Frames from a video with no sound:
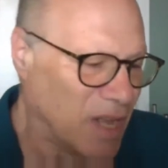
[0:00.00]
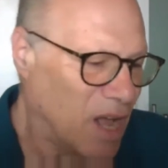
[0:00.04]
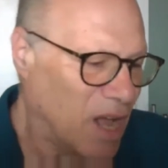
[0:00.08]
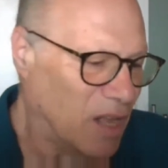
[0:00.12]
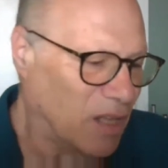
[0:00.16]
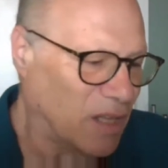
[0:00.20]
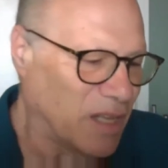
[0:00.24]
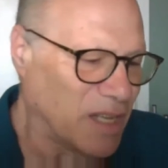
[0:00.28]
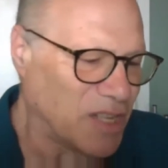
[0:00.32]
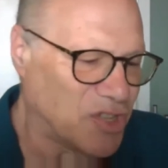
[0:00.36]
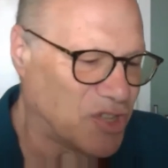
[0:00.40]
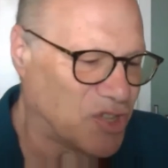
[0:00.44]

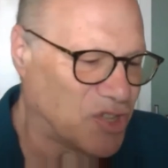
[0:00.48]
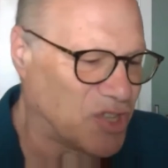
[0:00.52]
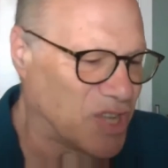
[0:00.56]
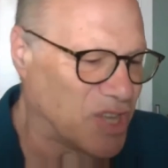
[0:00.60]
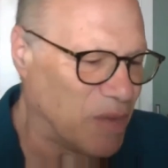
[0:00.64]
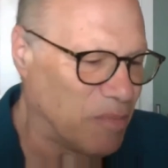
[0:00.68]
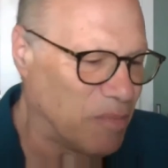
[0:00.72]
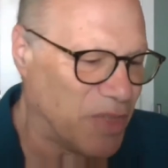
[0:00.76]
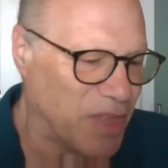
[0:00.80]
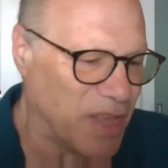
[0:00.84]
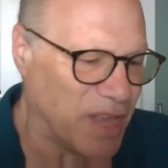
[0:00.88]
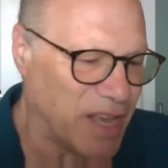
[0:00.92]
unless
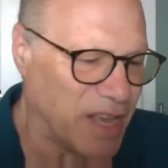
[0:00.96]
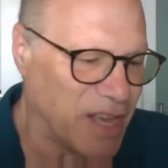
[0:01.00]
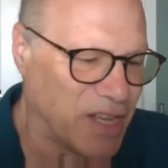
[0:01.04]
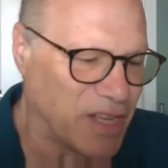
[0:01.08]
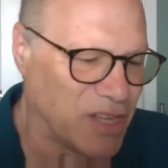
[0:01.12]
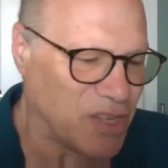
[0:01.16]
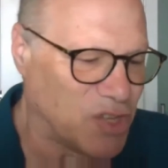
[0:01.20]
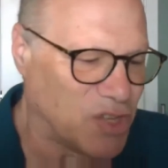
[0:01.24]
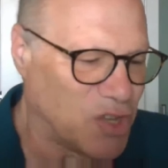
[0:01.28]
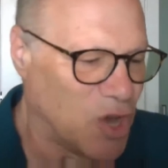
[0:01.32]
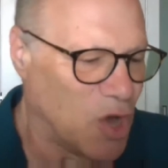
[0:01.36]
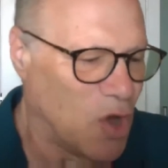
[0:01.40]
something
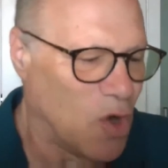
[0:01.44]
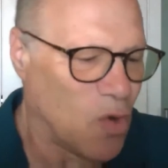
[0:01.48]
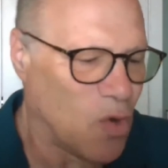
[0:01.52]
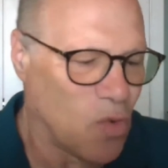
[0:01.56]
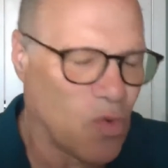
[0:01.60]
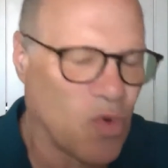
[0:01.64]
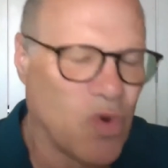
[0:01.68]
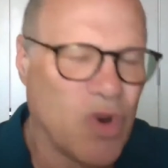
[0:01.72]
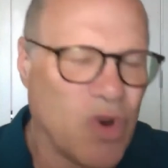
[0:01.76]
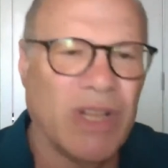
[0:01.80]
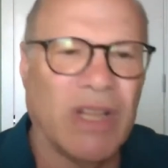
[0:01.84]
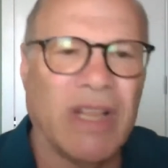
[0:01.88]
is
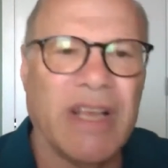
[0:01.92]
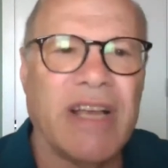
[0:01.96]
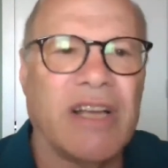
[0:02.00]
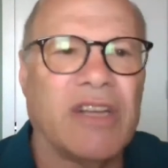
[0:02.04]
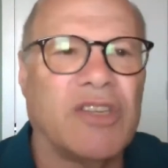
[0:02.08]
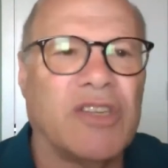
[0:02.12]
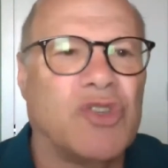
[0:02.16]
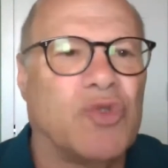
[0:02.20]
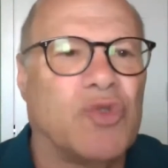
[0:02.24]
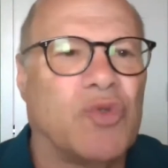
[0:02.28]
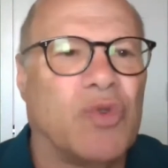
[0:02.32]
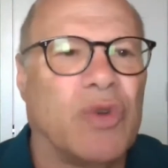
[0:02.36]
really
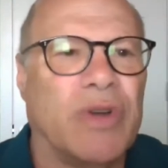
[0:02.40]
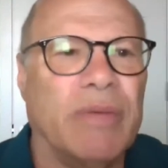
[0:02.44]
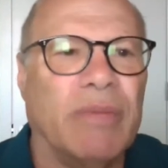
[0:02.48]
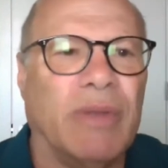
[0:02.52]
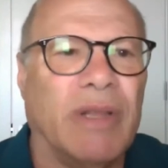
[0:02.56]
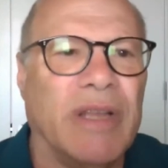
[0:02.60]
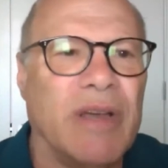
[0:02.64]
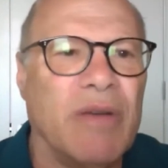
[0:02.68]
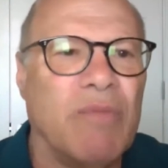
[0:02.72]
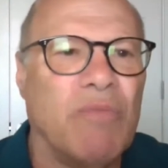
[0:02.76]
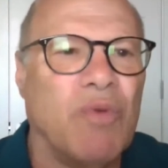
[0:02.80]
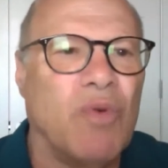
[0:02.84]

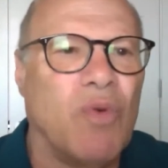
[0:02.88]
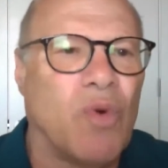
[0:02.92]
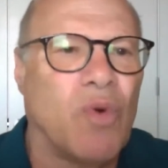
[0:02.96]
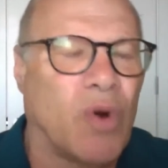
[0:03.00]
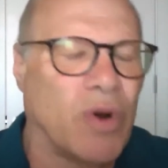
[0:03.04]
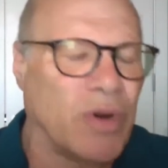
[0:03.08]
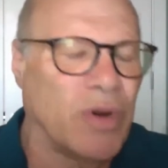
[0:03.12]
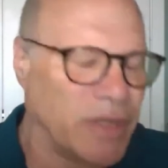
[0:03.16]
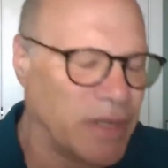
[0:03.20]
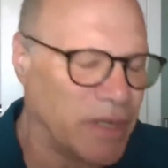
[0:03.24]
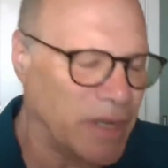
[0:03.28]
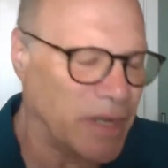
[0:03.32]
extremely
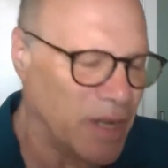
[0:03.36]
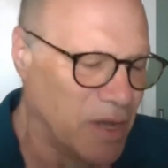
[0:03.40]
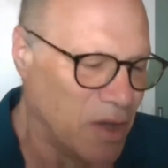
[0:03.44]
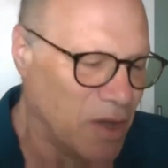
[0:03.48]
important